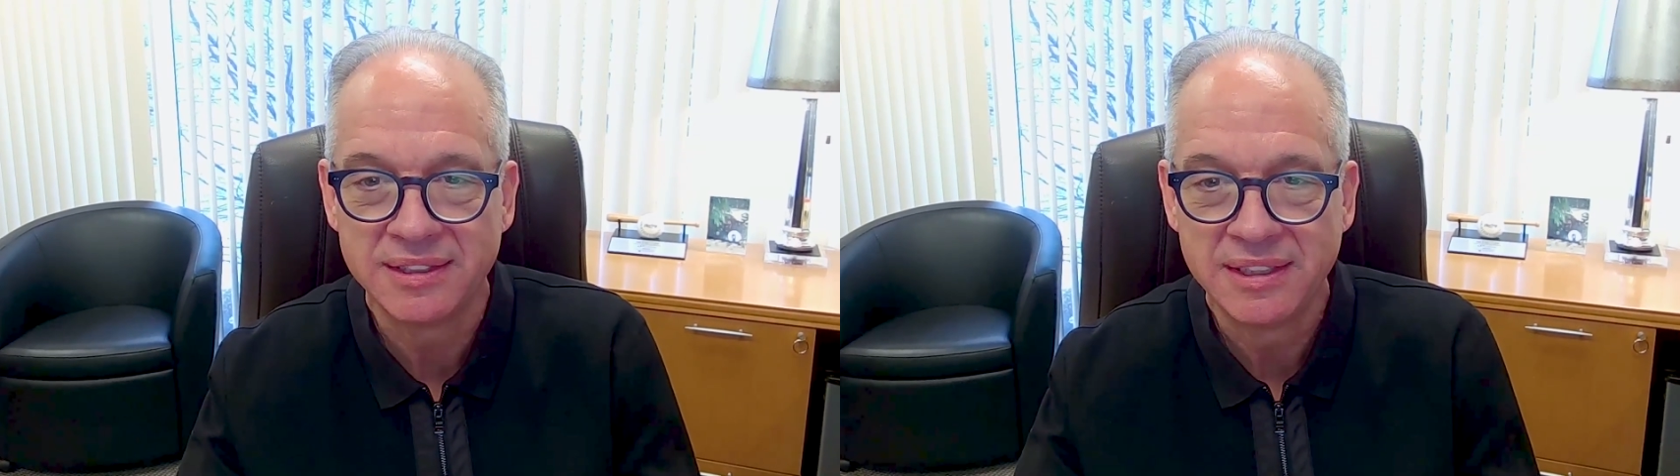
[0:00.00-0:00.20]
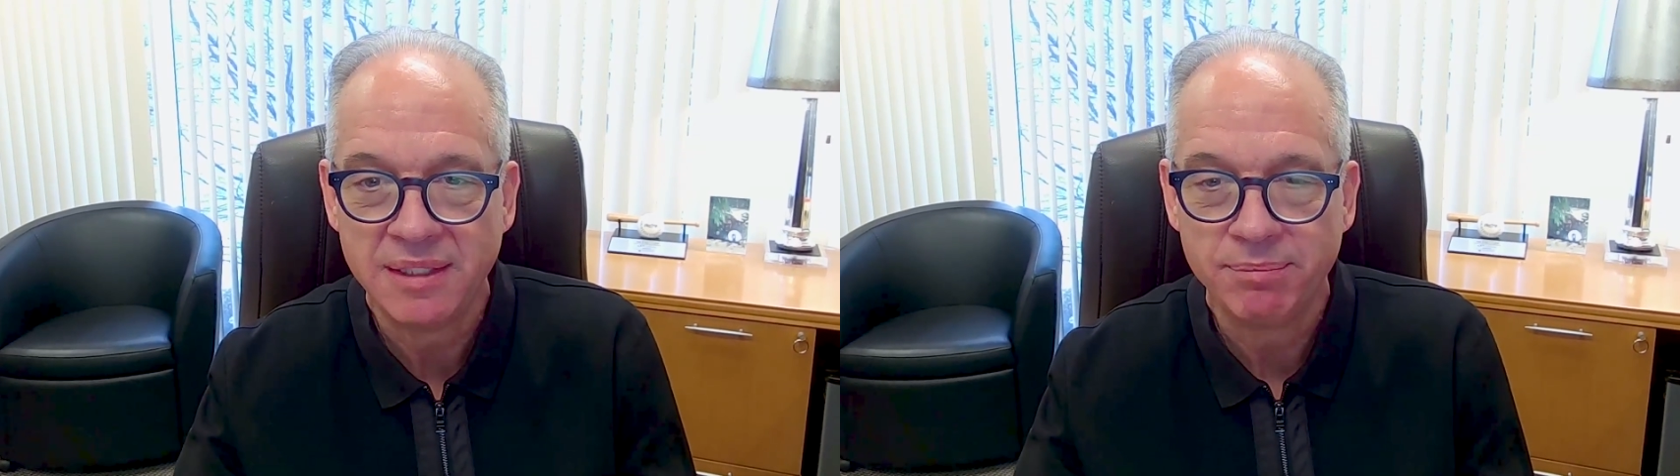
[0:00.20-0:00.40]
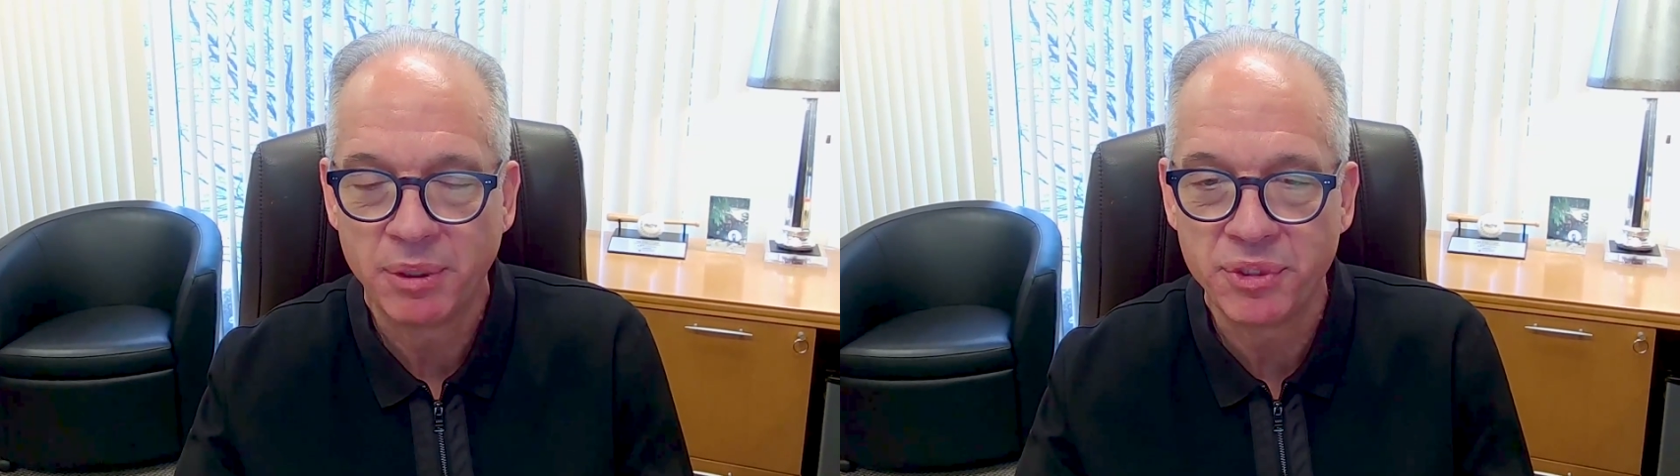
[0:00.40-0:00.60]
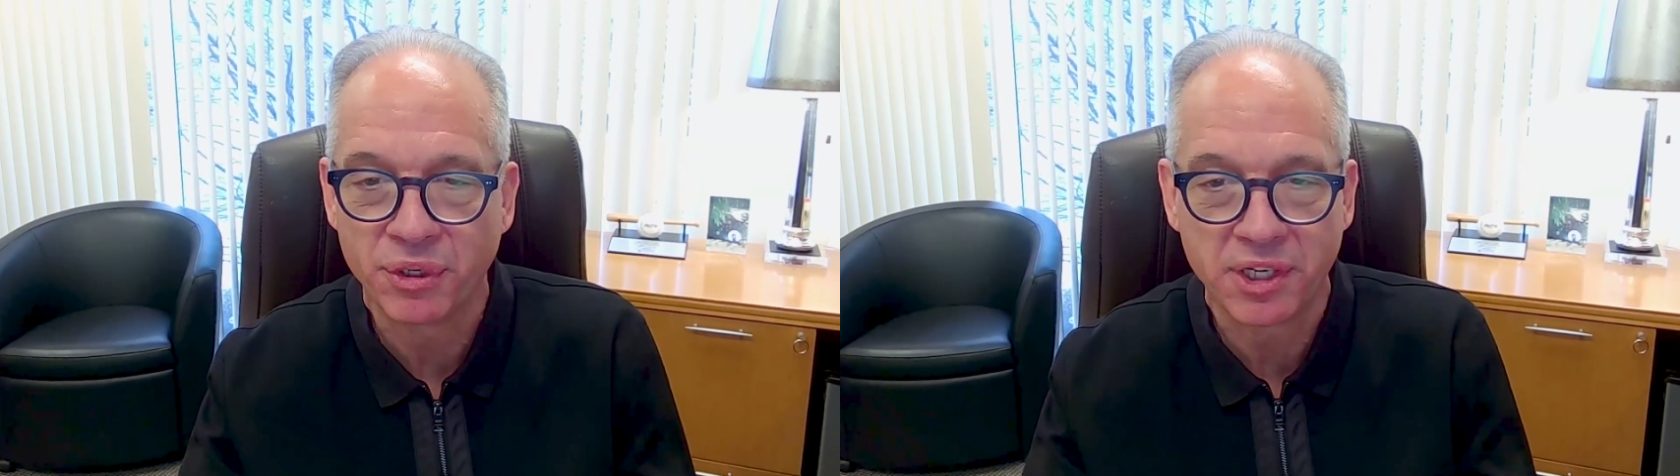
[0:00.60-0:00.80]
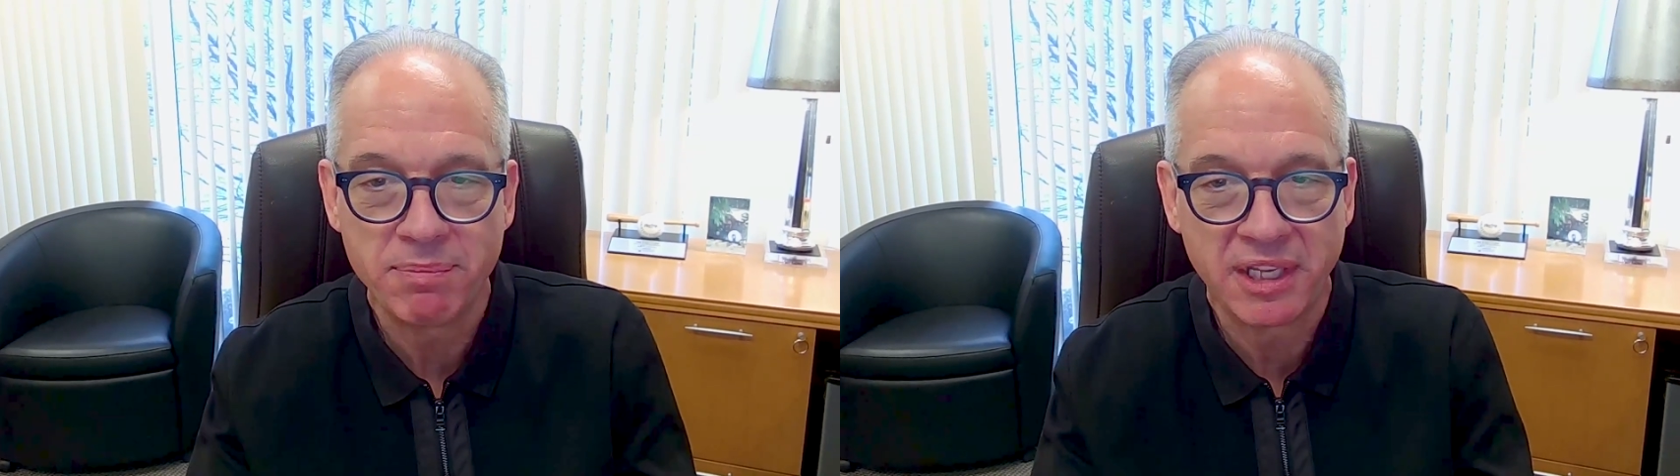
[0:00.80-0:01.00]
But when you're
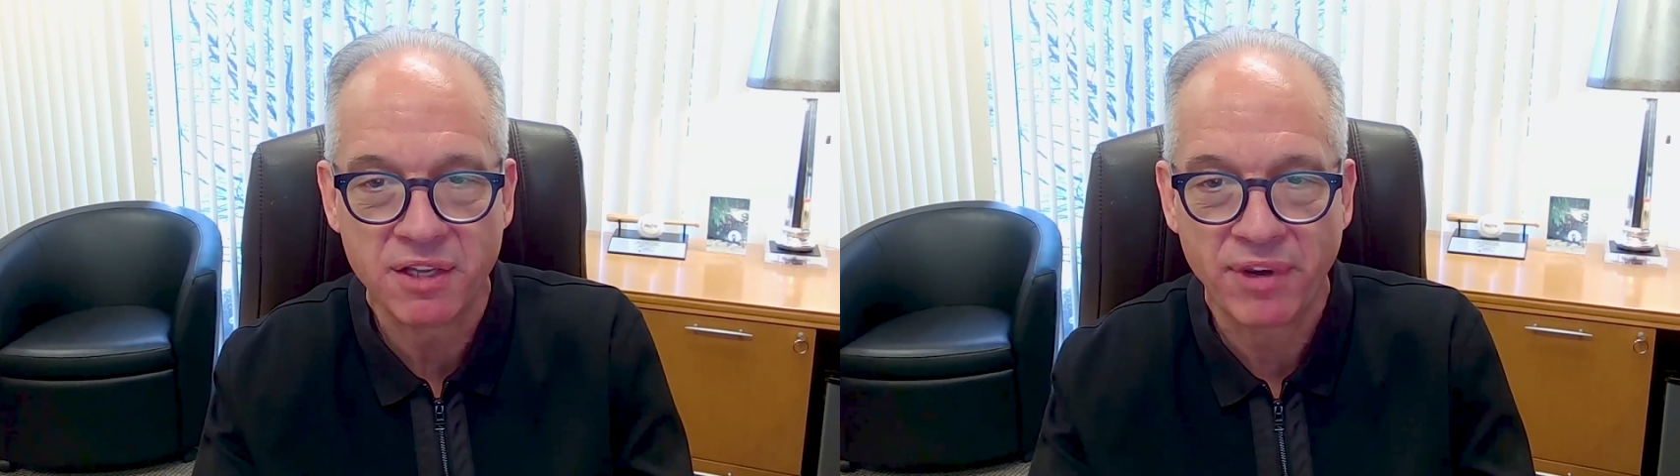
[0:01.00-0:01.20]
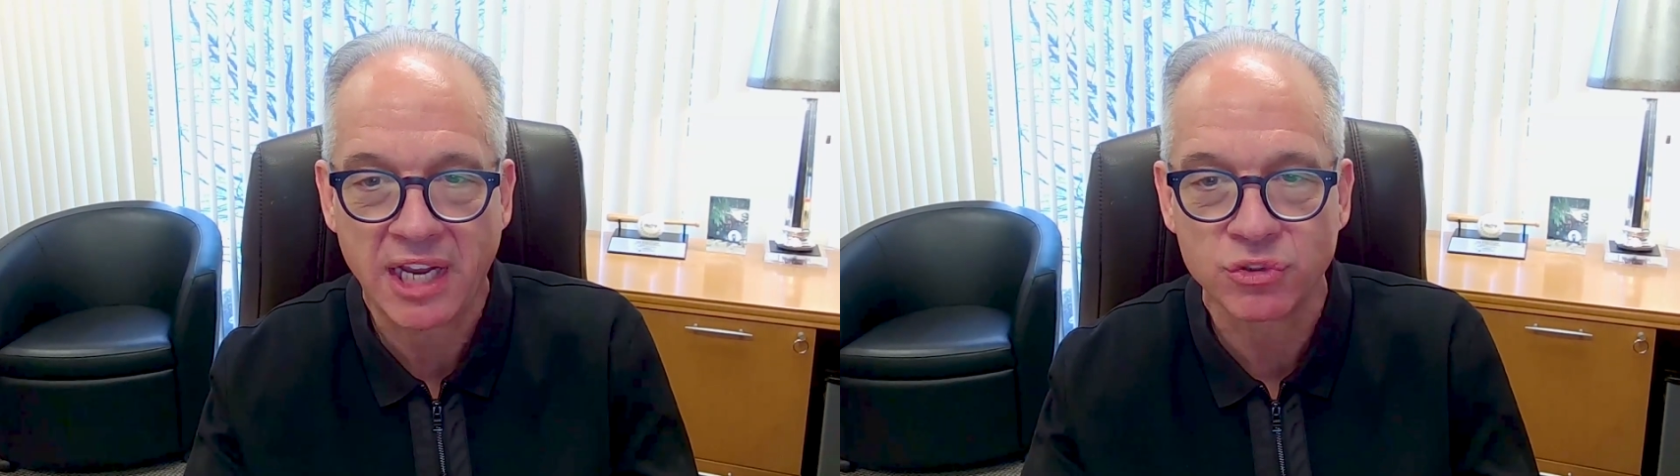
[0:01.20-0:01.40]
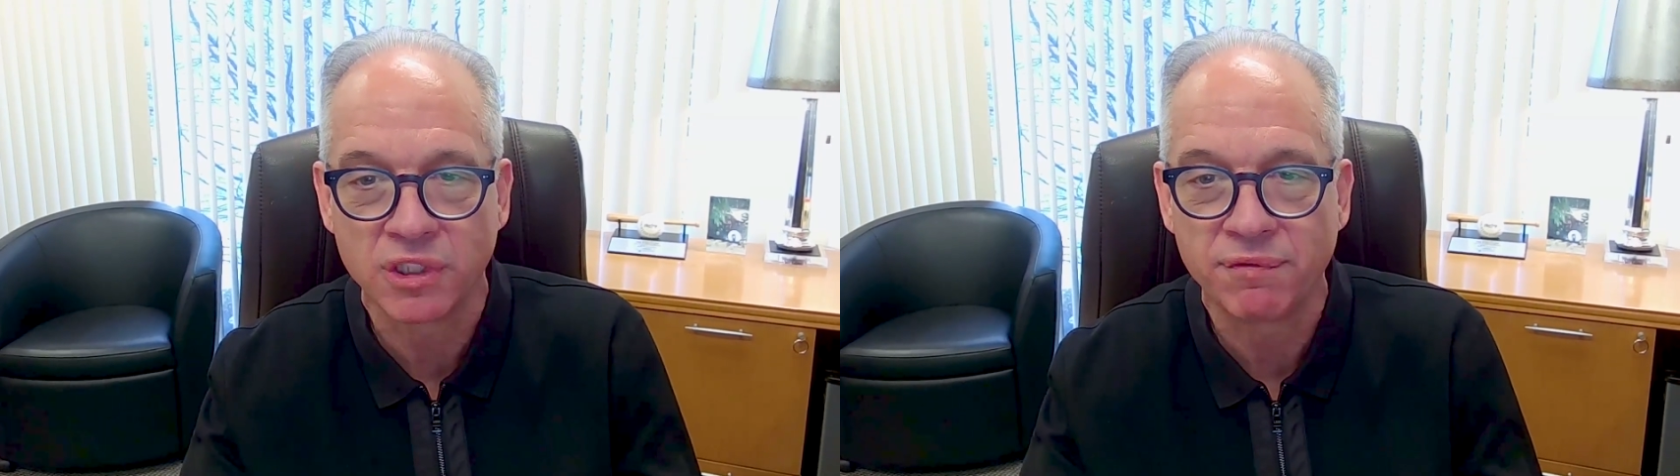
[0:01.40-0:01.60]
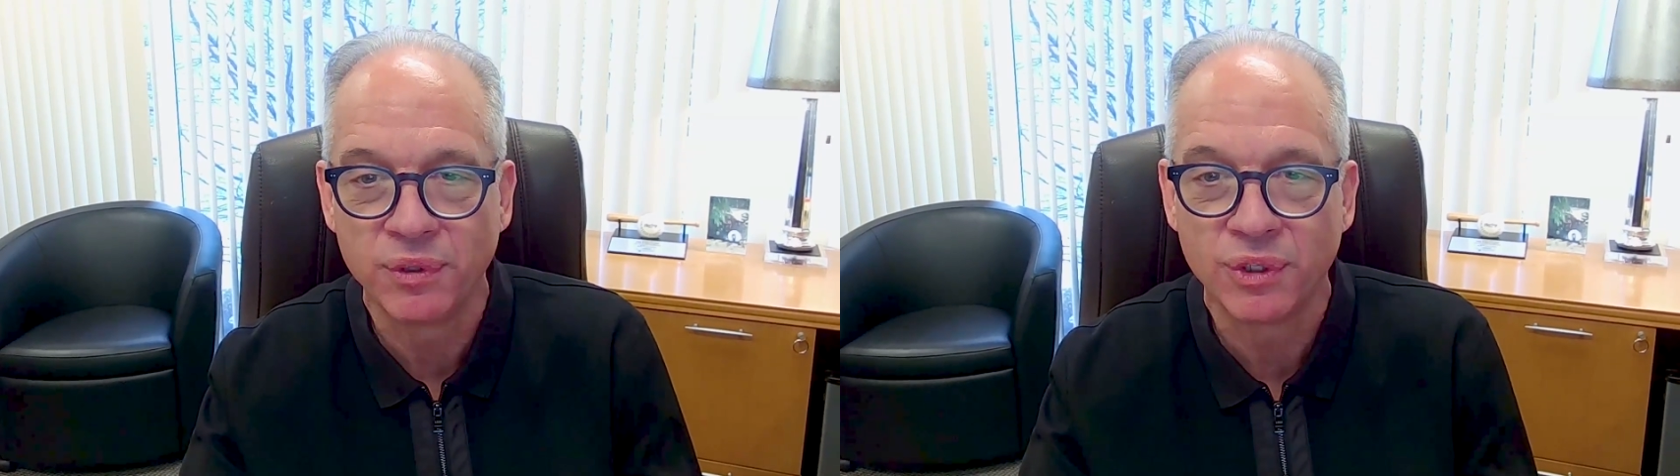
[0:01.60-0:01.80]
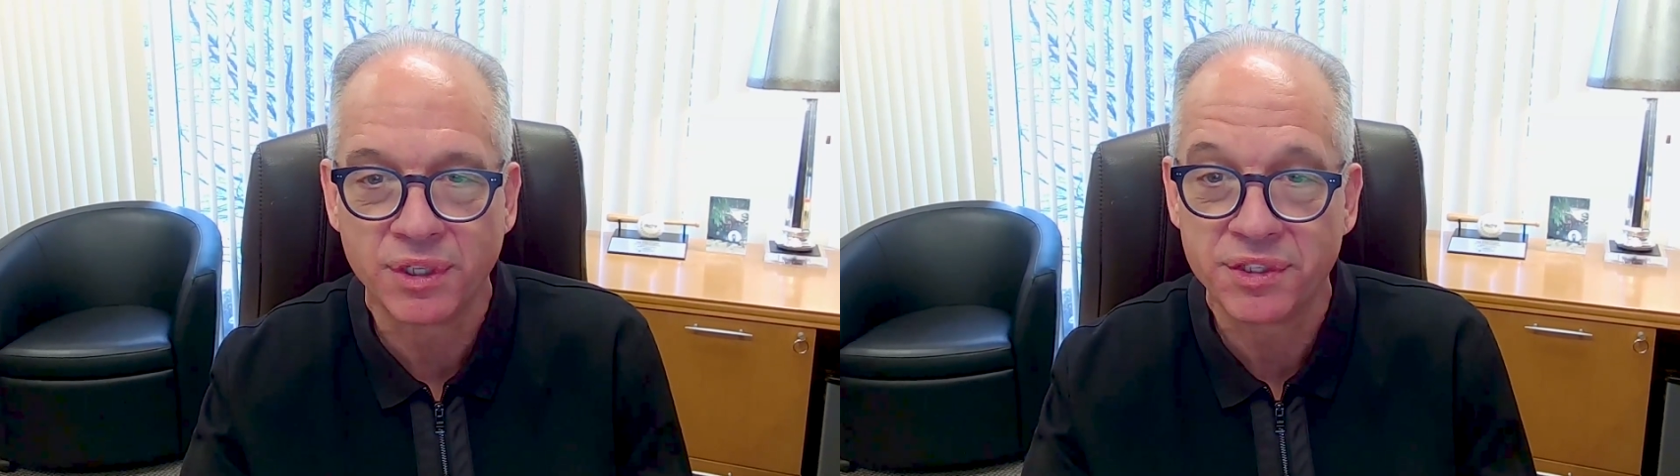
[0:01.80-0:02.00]
on a manufacturing floor,